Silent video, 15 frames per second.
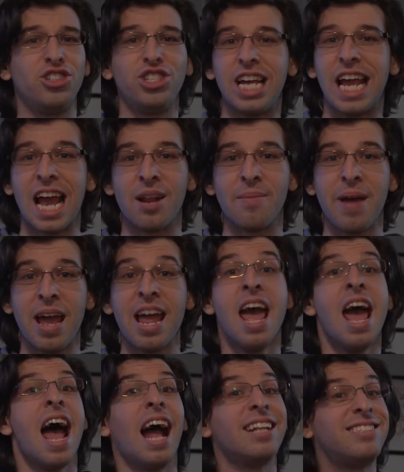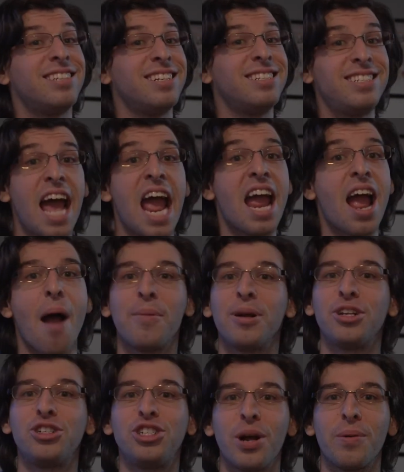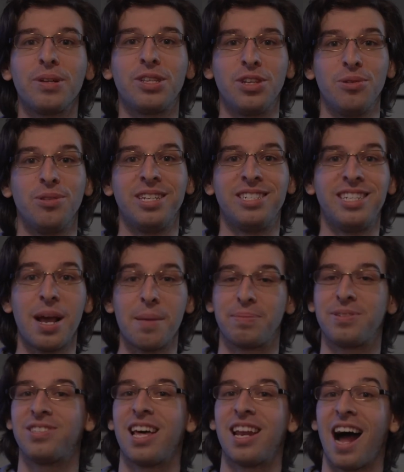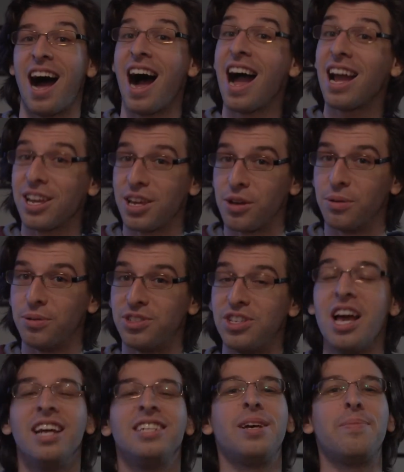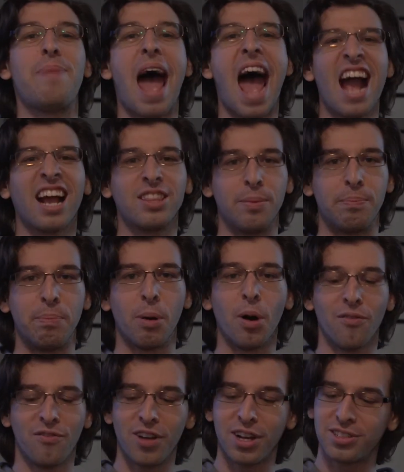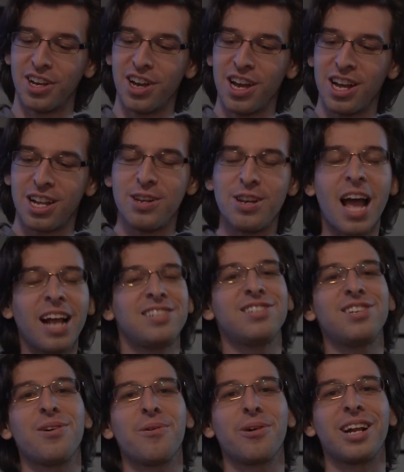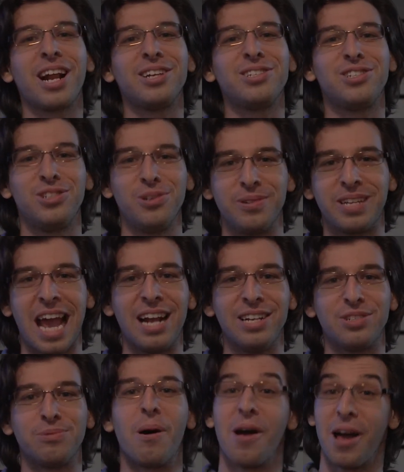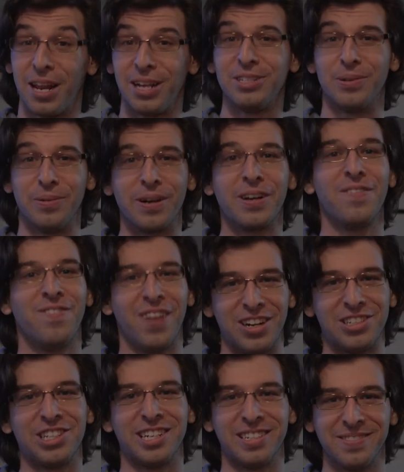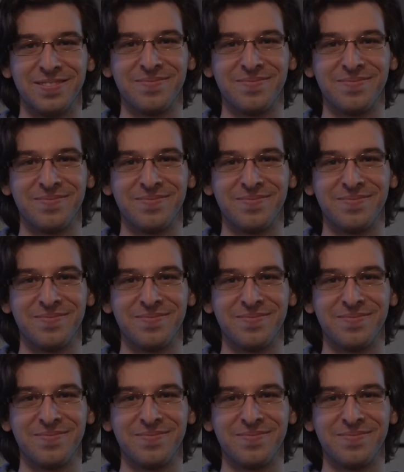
G-Anime, and today I'm going to share with you the tips that I use to pack the perfect, nicely organized suitcase while heading to a convention.